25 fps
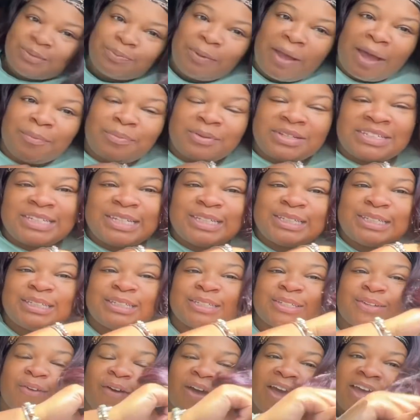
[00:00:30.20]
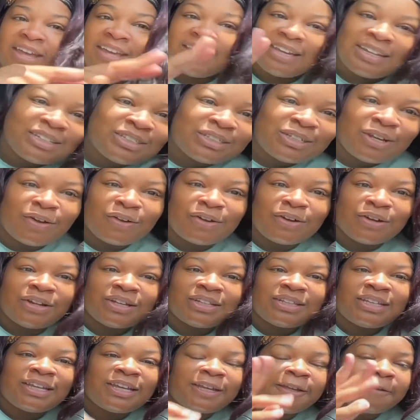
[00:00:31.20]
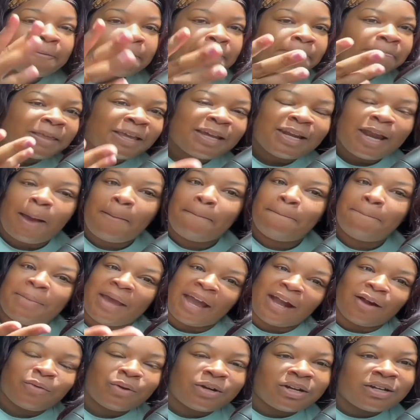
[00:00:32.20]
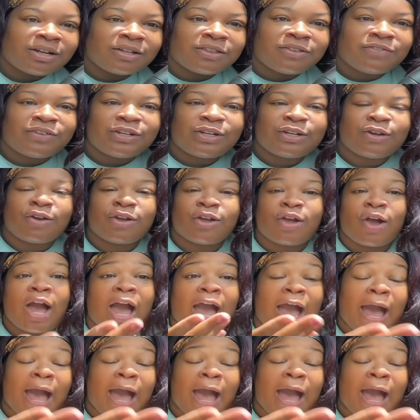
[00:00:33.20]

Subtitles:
poppin', CC Squad? It's your girl Liyah, and I'm back with another video, y'all.